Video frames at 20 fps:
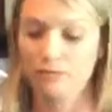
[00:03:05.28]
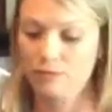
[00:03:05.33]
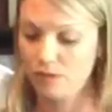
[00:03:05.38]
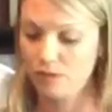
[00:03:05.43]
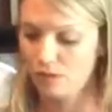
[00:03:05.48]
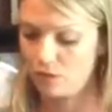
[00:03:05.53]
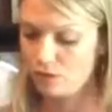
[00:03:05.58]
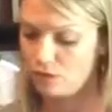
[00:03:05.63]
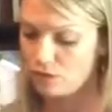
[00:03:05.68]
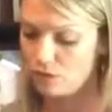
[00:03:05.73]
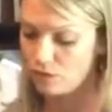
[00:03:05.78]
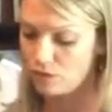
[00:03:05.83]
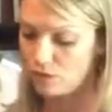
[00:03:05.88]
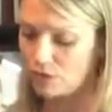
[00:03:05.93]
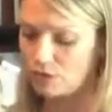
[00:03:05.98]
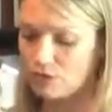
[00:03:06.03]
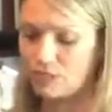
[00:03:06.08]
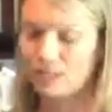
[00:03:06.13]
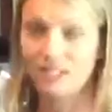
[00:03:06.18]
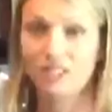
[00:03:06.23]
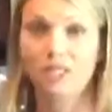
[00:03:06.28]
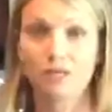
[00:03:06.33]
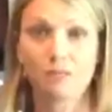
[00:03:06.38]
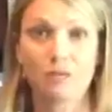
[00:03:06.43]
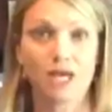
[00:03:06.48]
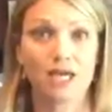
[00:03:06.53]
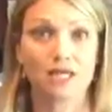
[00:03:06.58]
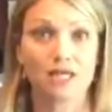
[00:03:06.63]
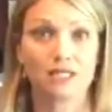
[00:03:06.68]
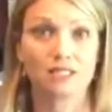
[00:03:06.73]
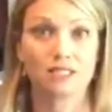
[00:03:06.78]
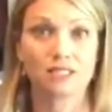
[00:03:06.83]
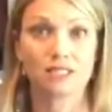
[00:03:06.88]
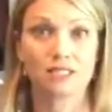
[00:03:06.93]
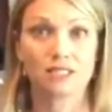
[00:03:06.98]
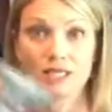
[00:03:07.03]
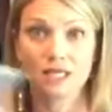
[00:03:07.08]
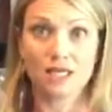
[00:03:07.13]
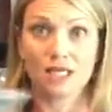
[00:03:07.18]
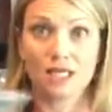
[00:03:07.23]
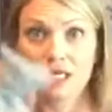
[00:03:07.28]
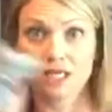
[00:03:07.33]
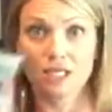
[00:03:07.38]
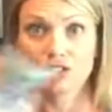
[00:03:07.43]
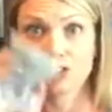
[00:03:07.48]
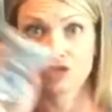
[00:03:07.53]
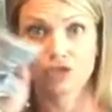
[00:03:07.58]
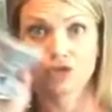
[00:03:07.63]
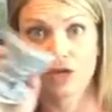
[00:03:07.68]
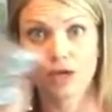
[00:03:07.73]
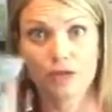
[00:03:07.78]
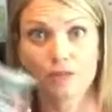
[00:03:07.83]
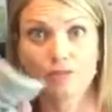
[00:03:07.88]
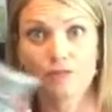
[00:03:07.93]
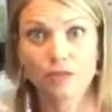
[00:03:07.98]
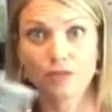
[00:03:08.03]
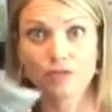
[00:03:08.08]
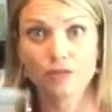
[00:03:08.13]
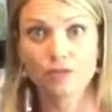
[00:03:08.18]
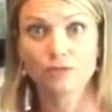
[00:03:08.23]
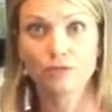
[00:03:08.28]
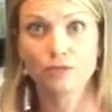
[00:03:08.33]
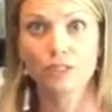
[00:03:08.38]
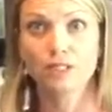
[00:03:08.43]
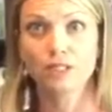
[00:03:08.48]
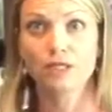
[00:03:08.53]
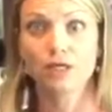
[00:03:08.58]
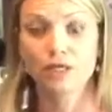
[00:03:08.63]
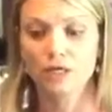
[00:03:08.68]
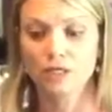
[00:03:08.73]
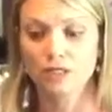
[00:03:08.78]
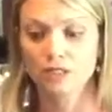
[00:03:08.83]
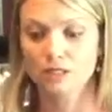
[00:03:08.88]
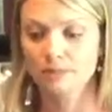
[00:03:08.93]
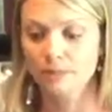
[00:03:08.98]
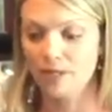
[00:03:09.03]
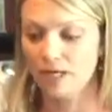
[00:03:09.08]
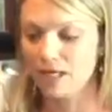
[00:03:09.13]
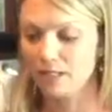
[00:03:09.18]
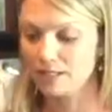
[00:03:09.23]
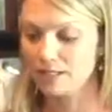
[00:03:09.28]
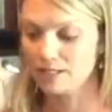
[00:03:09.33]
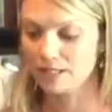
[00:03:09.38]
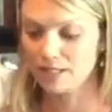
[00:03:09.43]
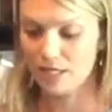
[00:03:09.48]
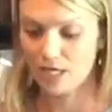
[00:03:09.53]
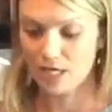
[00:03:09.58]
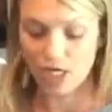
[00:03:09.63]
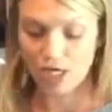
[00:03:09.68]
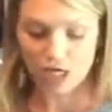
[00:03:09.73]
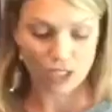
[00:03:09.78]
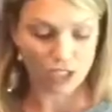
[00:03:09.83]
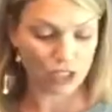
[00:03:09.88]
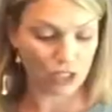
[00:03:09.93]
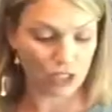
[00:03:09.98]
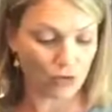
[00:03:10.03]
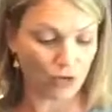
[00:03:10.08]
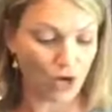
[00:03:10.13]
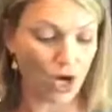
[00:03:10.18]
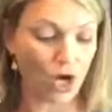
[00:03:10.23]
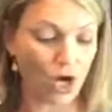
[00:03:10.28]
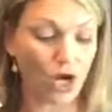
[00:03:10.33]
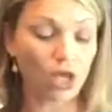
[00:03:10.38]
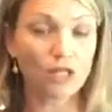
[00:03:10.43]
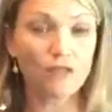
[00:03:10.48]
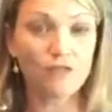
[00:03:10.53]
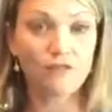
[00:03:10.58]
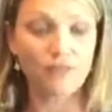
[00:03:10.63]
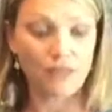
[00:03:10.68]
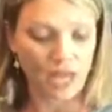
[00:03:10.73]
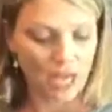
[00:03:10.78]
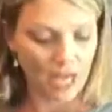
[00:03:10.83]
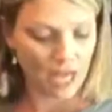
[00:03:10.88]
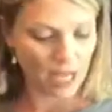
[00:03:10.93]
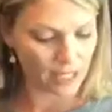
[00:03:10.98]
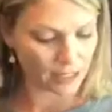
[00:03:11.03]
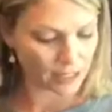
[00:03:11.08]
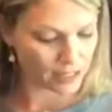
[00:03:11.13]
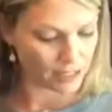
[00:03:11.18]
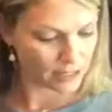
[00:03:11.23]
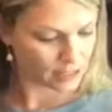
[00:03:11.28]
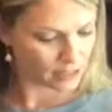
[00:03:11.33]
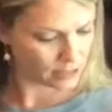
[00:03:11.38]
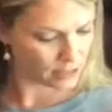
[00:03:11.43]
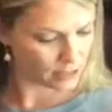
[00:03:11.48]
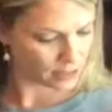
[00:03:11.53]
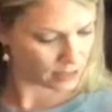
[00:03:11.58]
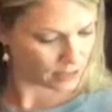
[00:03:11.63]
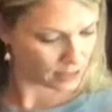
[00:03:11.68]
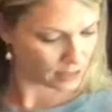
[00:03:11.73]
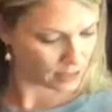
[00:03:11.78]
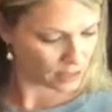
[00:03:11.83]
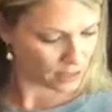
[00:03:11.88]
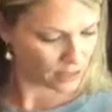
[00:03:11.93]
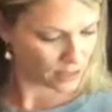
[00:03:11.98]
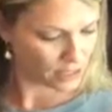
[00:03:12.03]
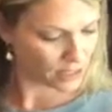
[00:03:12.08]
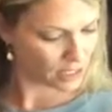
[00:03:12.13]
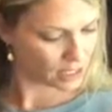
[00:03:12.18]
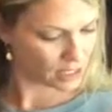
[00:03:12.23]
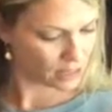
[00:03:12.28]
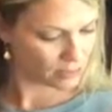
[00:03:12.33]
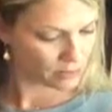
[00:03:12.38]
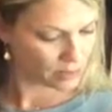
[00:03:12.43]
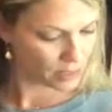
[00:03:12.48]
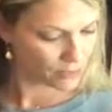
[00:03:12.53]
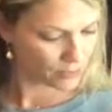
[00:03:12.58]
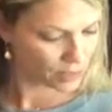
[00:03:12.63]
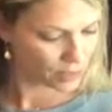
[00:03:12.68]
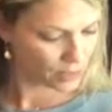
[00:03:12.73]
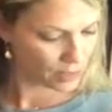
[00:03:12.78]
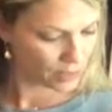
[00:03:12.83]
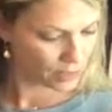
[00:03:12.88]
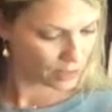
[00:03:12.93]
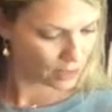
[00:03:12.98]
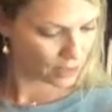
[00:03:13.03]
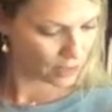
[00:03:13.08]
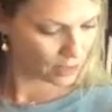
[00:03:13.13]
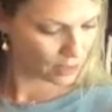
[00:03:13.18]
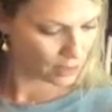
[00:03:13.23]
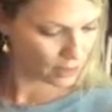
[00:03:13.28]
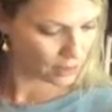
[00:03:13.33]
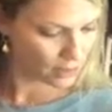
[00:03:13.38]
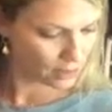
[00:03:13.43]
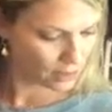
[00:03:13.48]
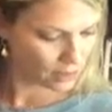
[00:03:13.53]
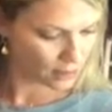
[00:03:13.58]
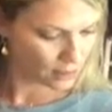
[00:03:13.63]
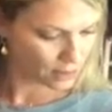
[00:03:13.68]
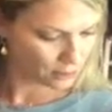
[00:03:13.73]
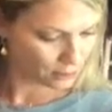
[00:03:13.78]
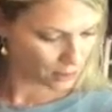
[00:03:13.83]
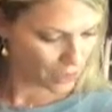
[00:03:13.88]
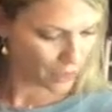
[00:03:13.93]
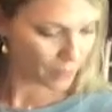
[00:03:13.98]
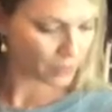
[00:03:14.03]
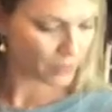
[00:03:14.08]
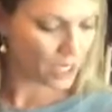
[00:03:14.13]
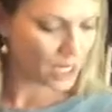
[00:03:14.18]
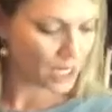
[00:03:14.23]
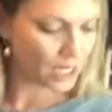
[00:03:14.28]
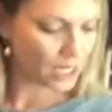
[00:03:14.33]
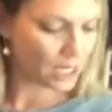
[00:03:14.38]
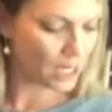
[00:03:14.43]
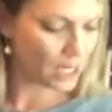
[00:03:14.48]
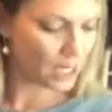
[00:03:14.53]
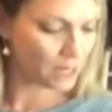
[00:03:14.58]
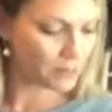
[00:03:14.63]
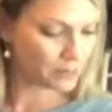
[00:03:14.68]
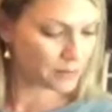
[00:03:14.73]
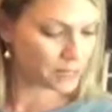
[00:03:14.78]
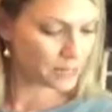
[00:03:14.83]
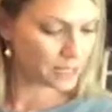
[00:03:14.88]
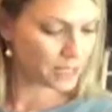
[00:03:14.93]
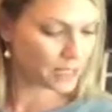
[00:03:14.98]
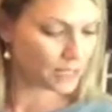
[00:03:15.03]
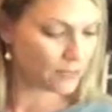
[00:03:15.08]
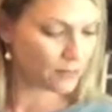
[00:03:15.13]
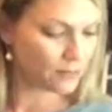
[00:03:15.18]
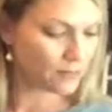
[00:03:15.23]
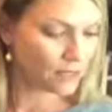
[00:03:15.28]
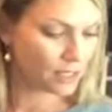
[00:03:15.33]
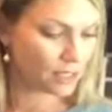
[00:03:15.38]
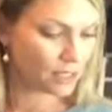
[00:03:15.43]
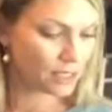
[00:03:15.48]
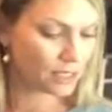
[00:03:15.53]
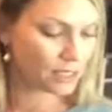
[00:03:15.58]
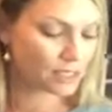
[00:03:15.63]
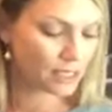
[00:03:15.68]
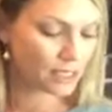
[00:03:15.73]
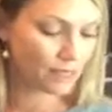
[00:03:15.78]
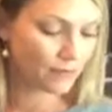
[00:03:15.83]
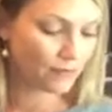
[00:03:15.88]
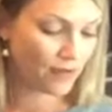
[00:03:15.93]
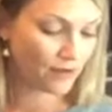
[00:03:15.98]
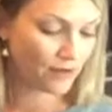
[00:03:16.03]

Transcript: use with your cleaning paste and scrub those really hard spots. So all of that, I think I named everything. Yep, comes in the Safe